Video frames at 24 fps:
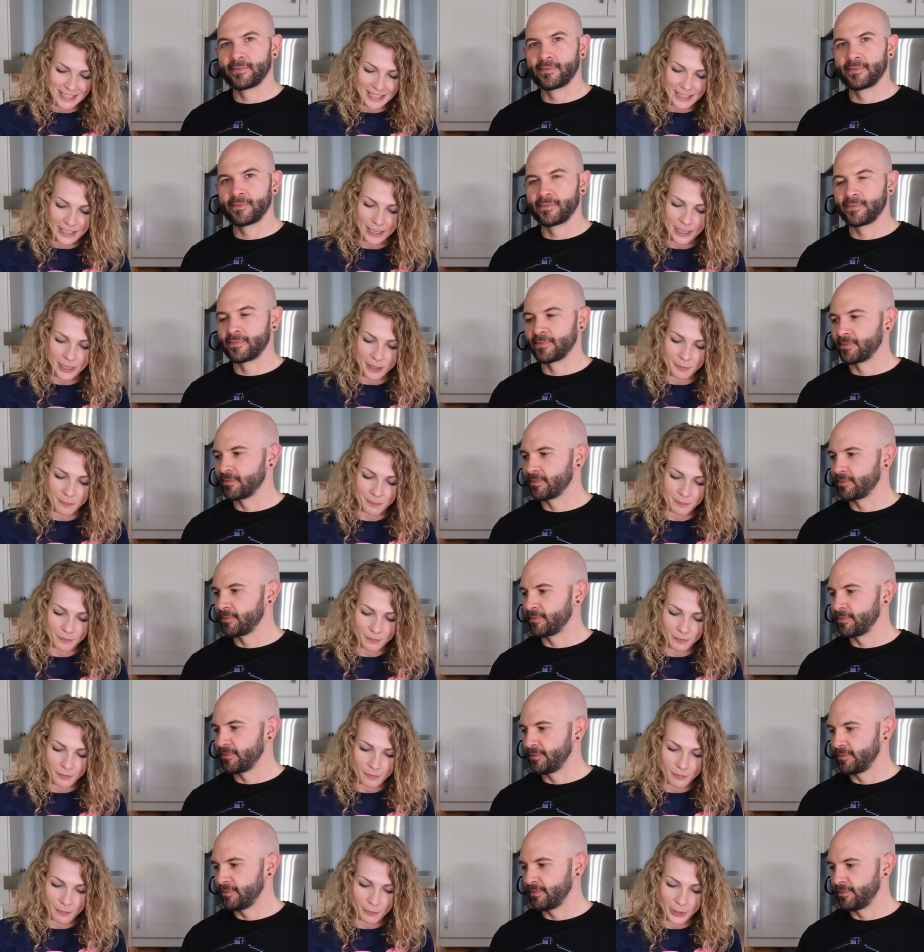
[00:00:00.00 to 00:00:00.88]
Speaker 1: Um,
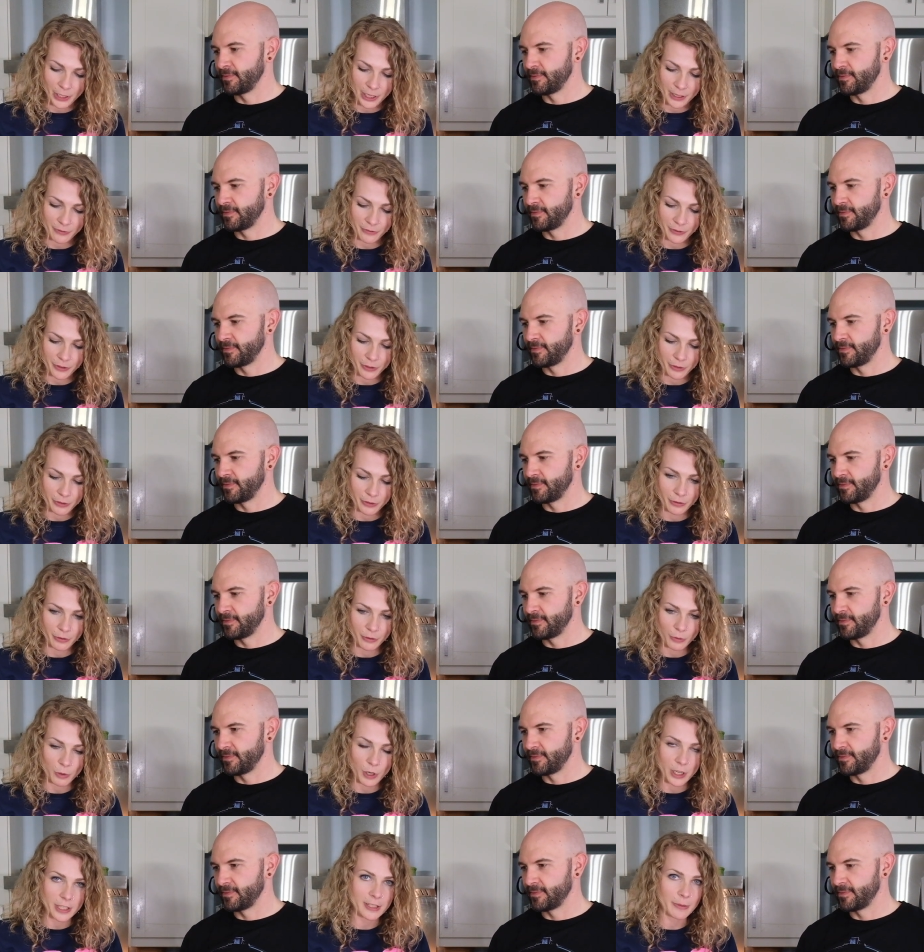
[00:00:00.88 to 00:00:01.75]
but if you
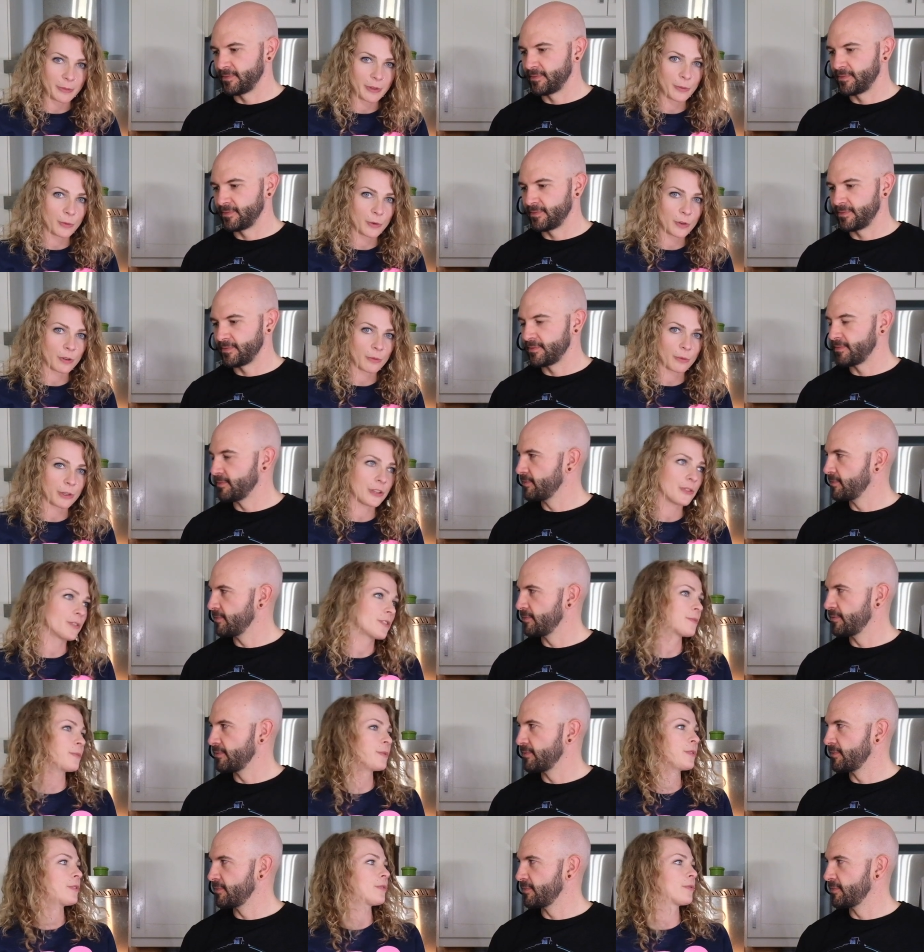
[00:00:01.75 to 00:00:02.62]
want something more
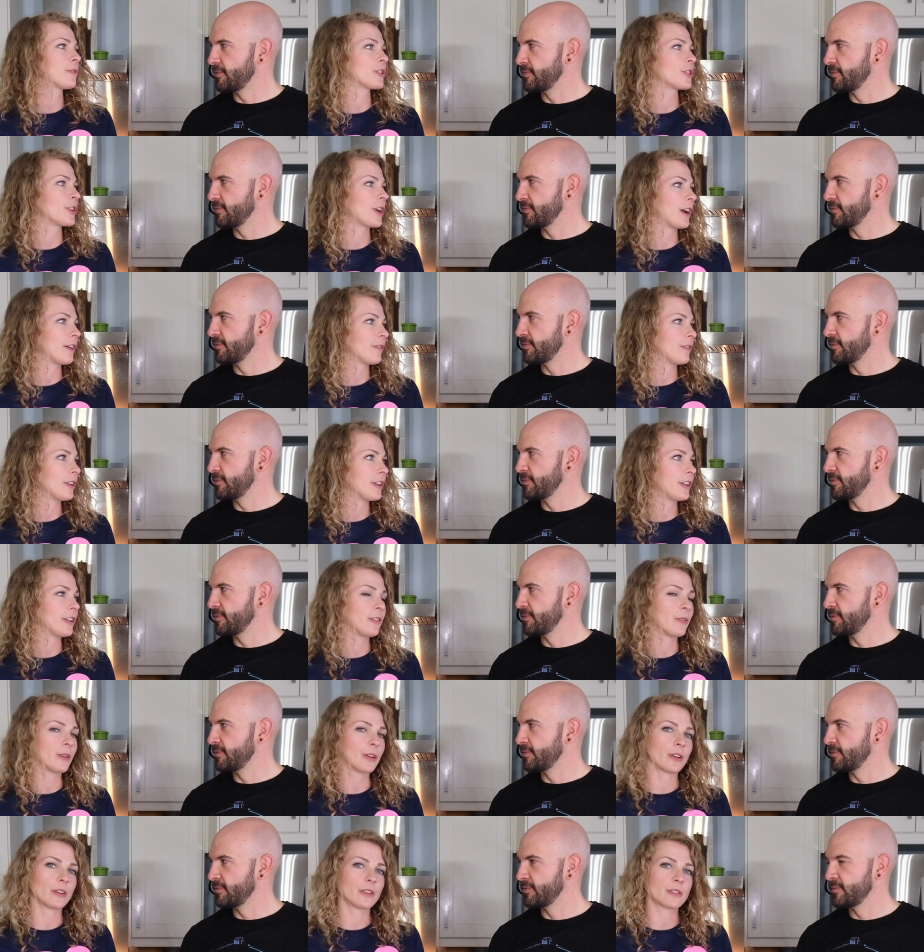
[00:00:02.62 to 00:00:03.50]
reusable for traveling,
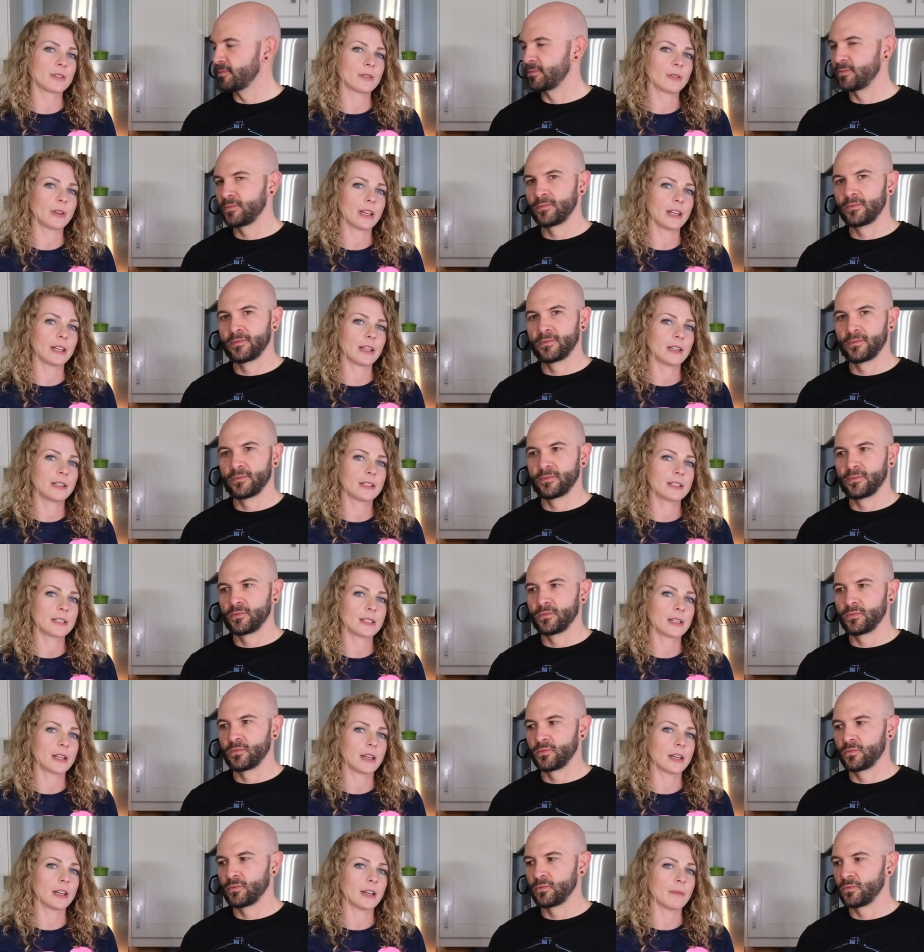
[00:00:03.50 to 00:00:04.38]
you can also
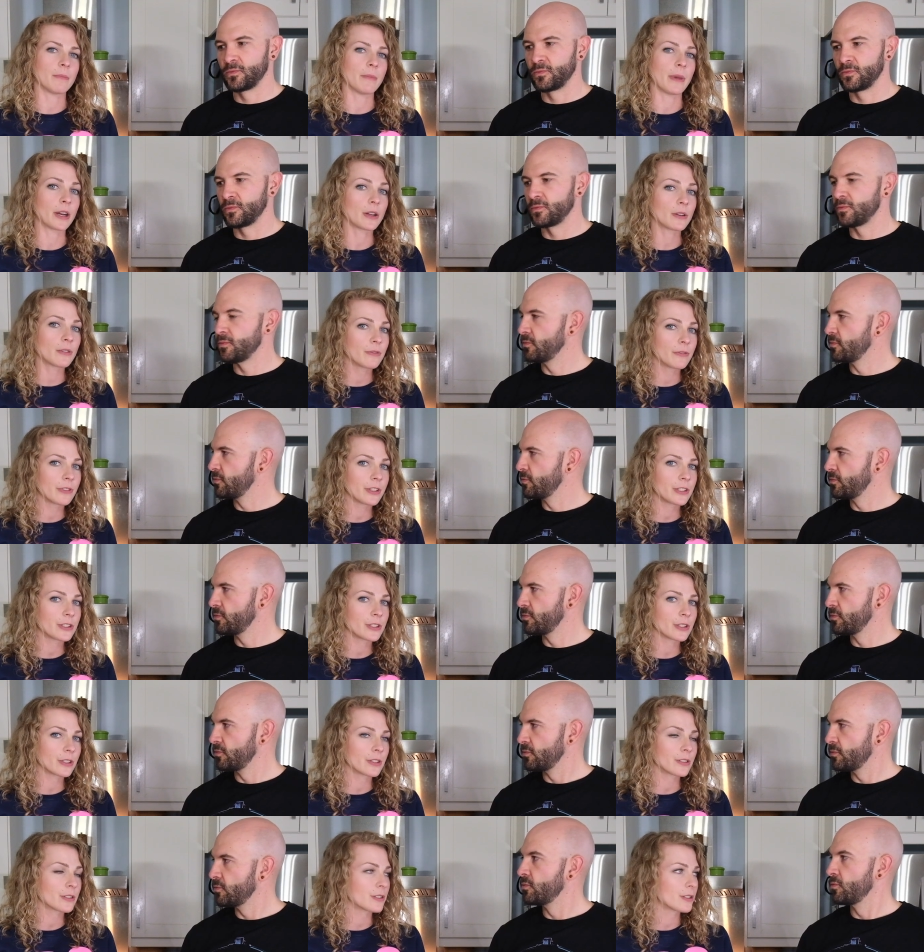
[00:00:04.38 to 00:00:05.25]
get uh, metal
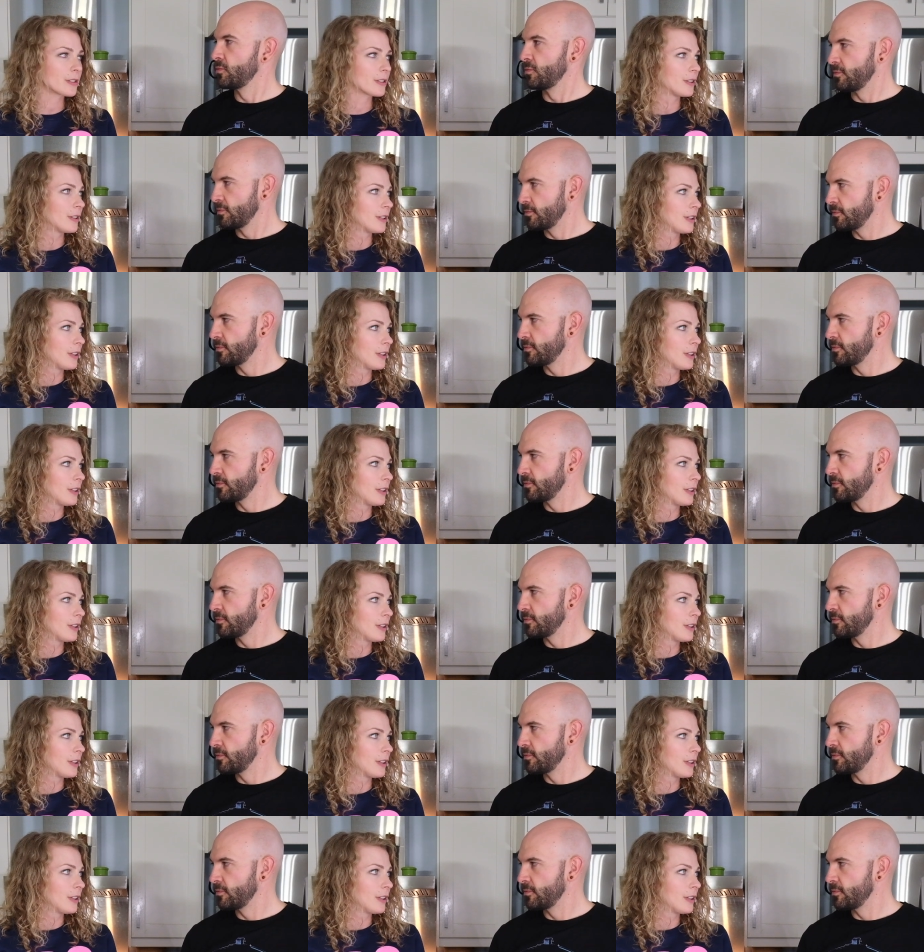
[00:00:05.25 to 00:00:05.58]
filters.